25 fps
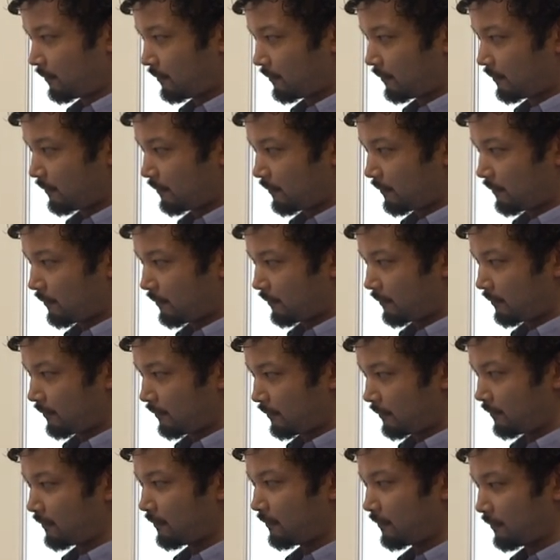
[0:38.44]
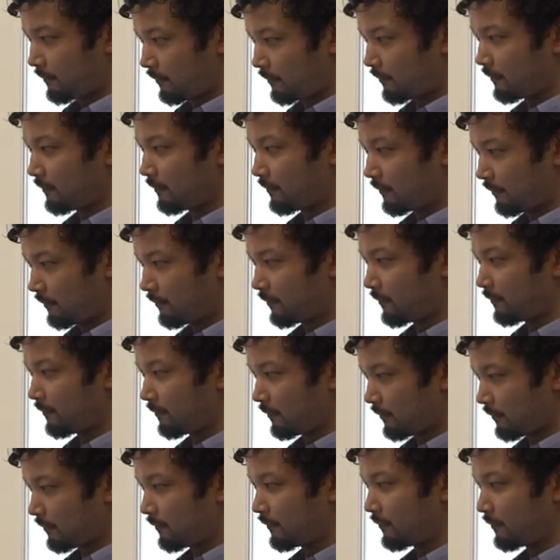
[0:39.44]

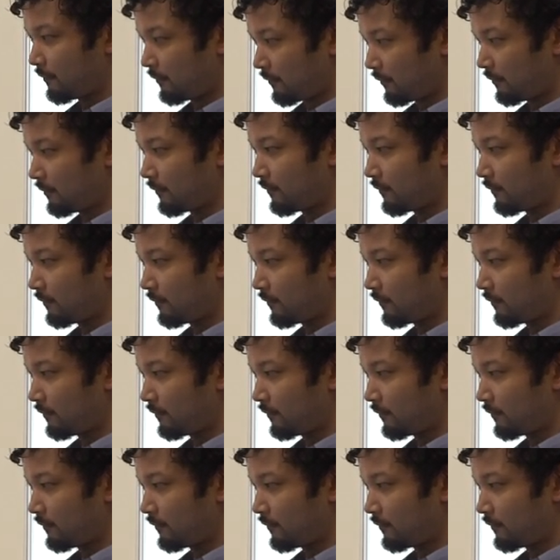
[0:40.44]
The person shown says nothing.